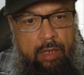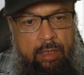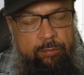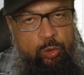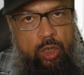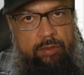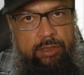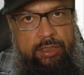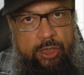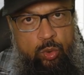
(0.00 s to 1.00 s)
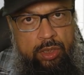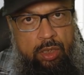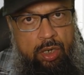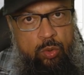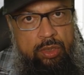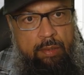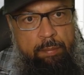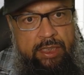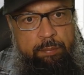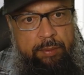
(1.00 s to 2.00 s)
If you have a G Suite account, the
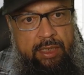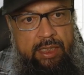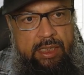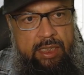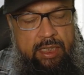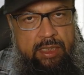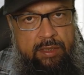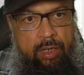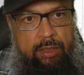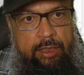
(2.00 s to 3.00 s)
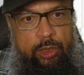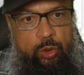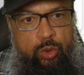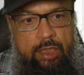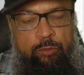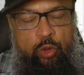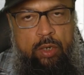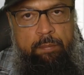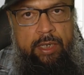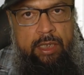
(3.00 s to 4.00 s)
best practice is that you give your
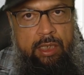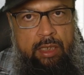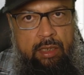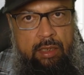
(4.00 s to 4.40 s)
meeting